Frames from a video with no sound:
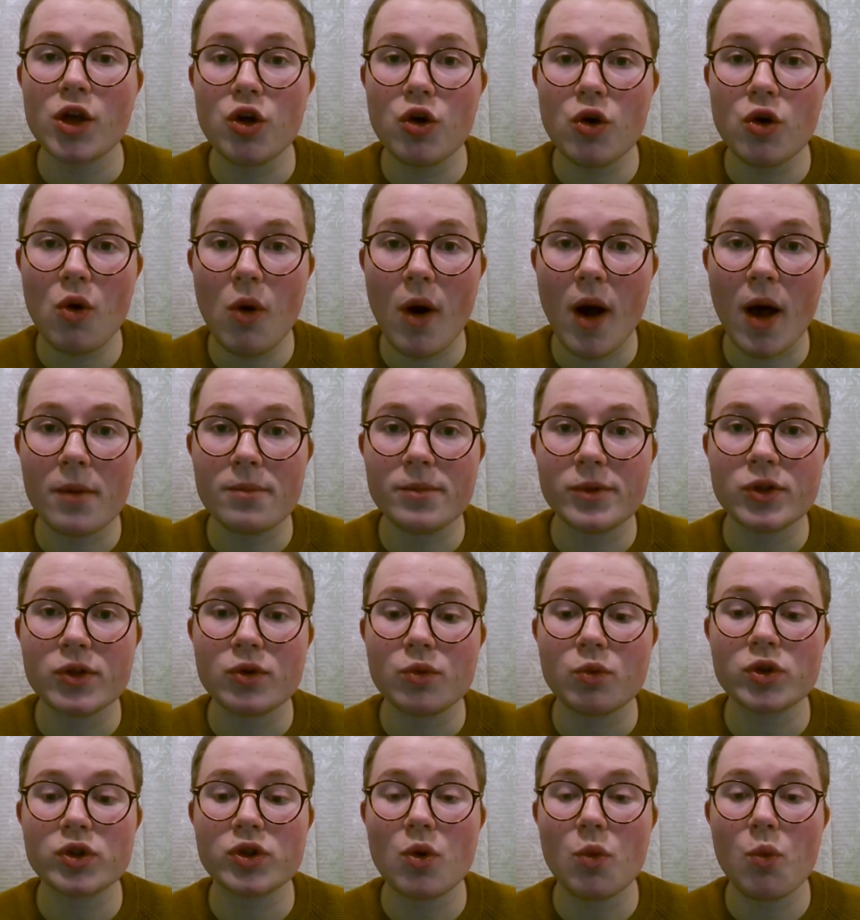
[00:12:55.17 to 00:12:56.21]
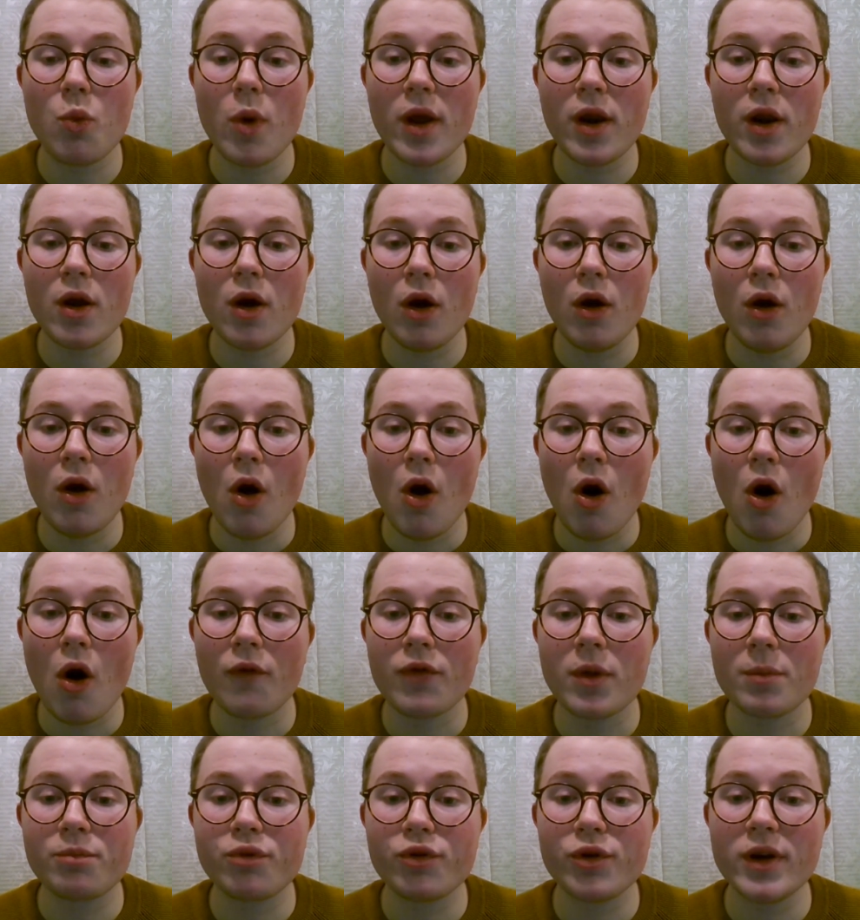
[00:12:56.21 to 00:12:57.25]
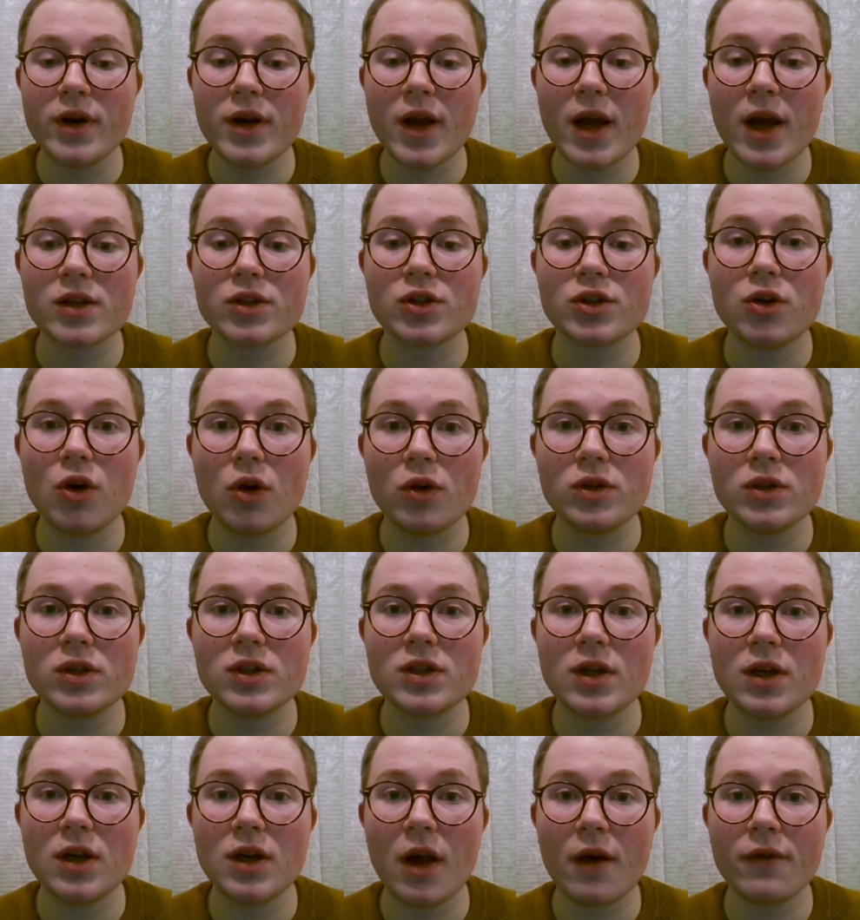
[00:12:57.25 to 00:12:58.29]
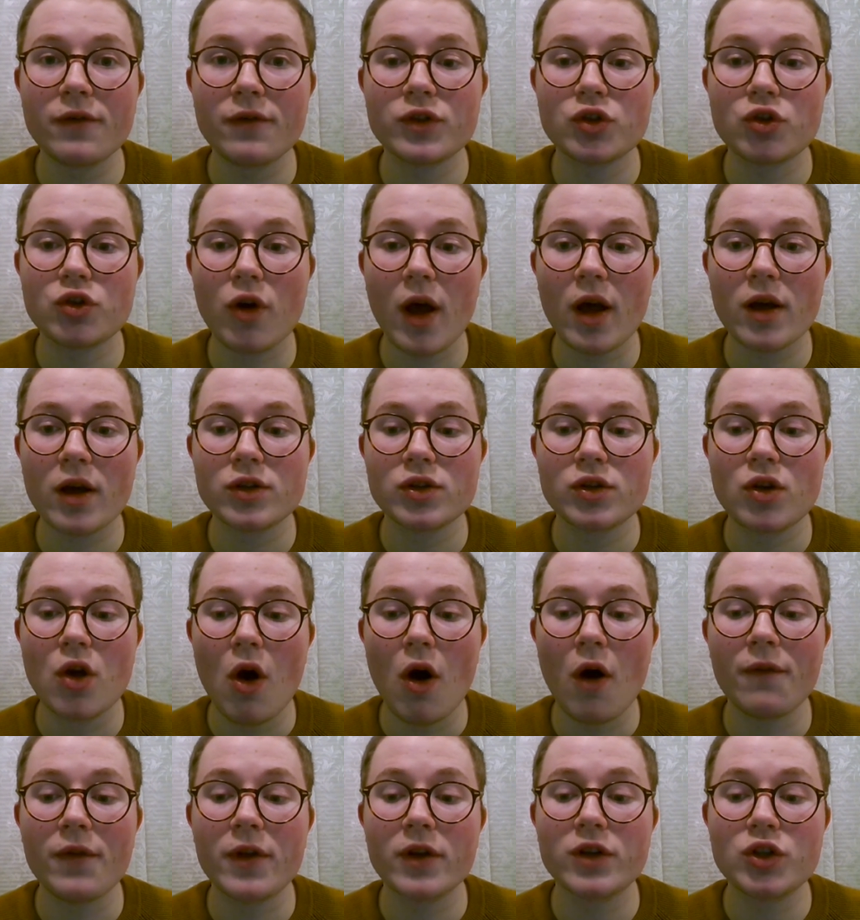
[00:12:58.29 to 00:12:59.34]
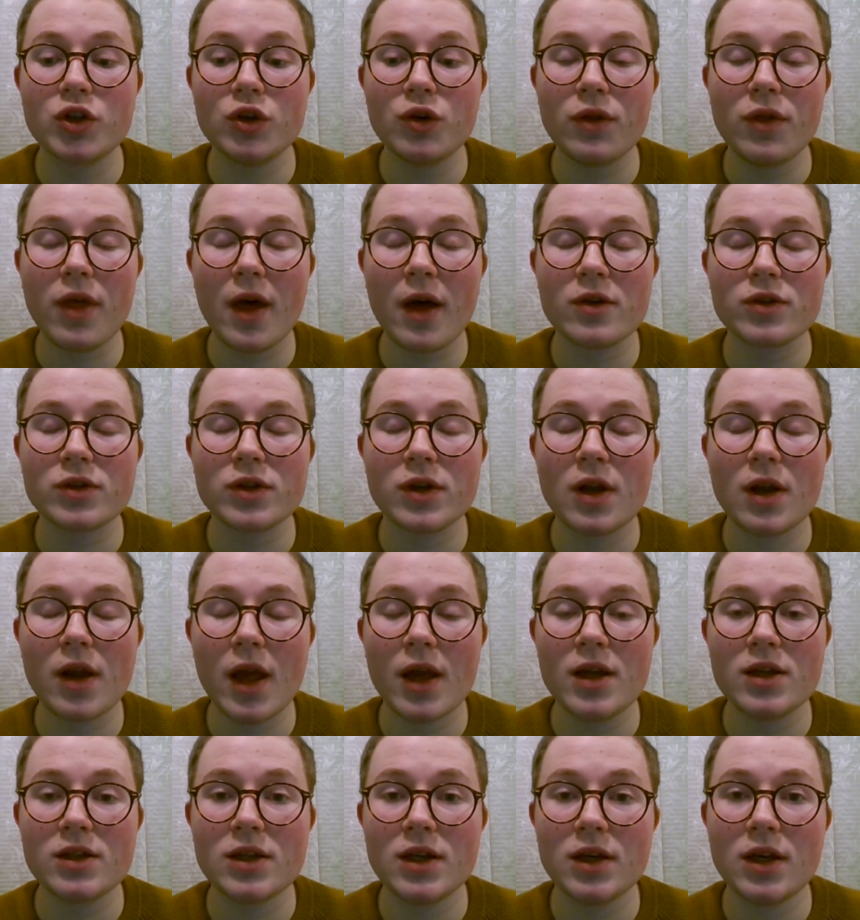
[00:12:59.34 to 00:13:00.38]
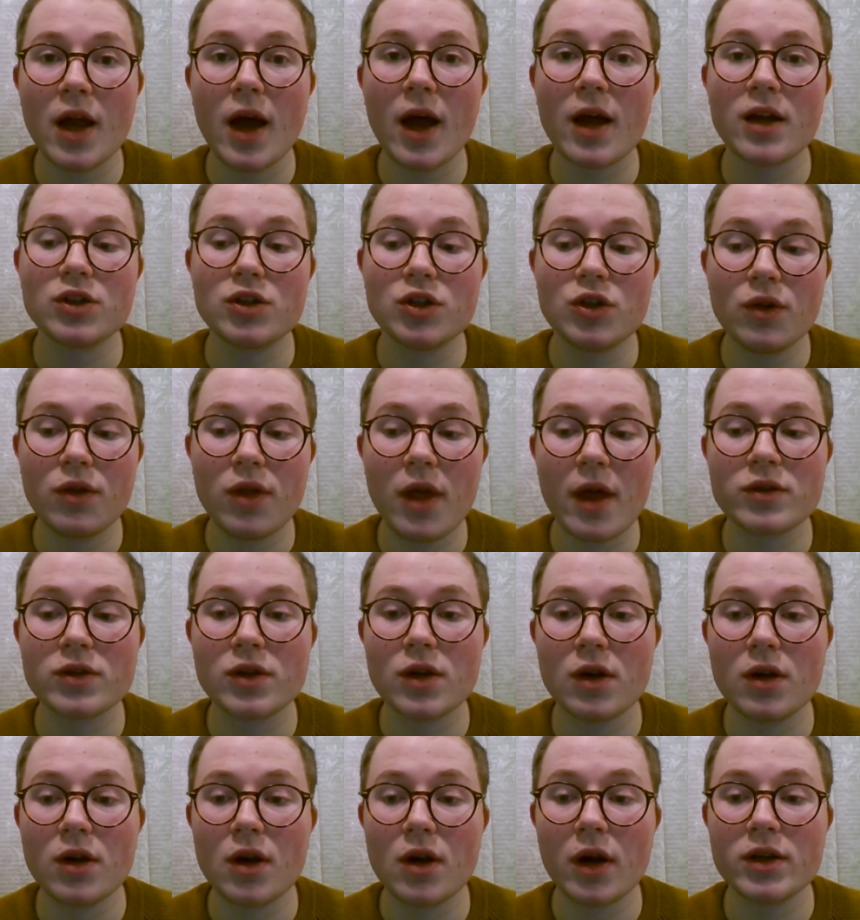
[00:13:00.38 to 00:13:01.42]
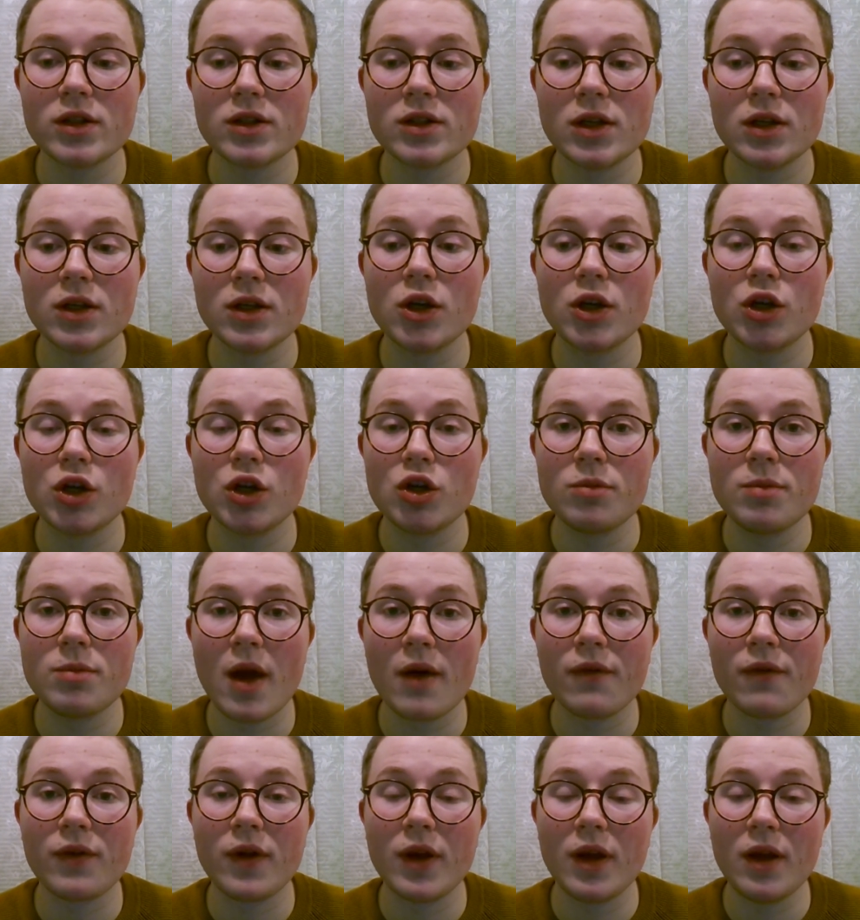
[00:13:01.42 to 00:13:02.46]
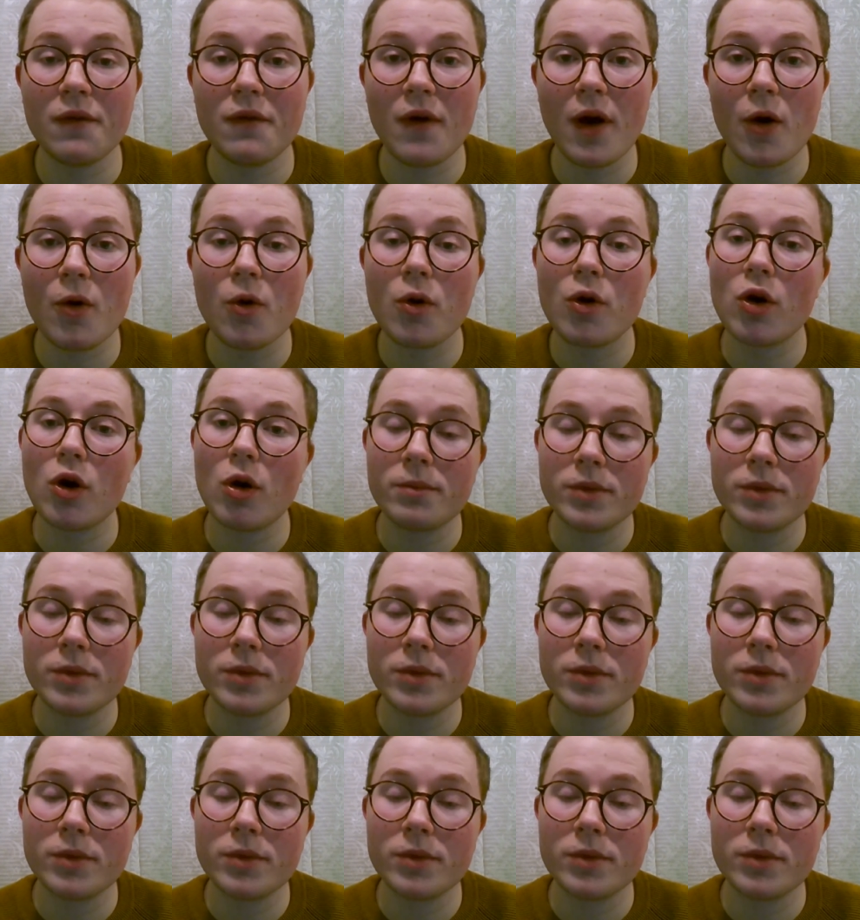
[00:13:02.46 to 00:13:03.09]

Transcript: QAbs was the winner of the pre-next non-CNF tracks of the 2018 and 2019 QBF eval